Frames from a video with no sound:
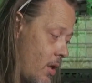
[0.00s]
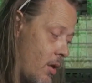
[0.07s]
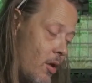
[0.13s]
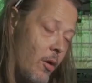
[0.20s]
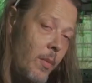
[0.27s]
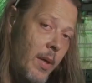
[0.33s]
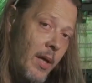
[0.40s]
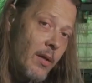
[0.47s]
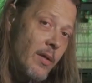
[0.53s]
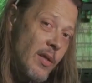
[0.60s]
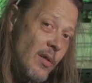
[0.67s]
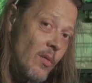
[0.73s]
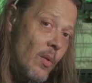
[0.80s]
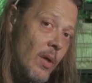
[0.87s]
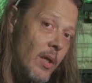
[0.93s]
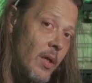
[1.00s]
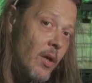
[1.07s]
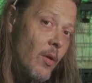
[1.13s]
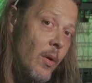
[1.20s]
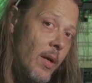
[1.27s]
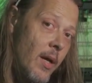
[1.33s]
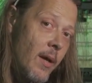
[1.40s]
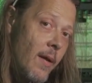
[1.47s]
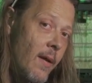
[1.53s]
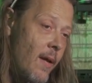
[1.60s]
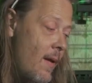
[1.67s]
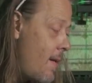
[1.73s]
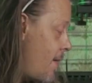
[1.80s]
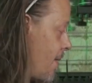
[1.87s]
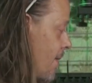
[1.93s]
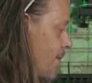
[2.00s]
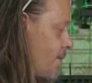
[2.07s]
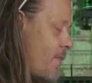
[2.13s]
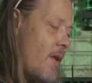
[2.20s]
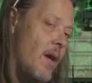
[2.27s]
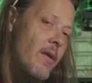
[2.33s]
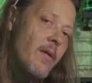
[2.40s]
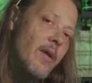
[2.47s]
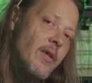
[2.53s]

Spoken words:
and nobody else is really doing it, another